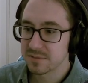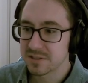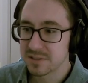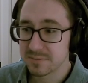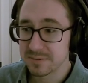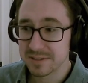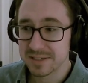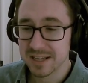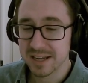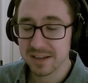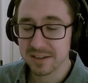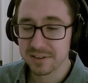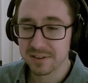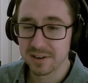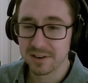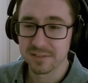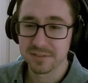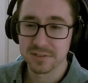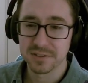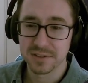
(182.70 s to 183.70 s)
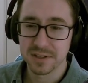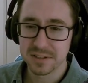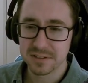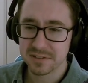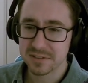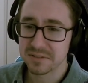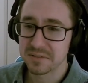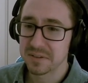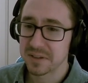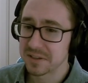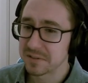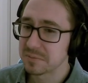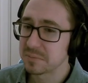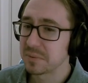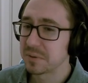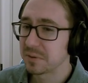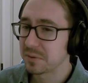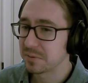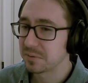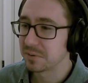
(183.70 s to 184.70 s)
to be taking off, so that's
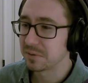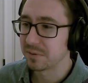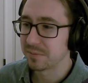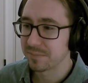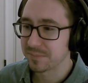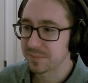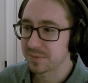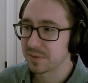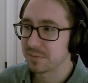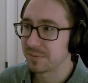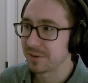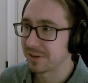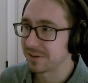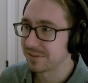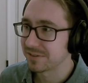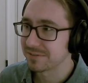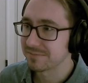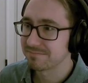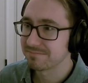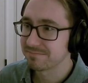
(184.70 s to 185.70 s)
pretty cool, to be honest.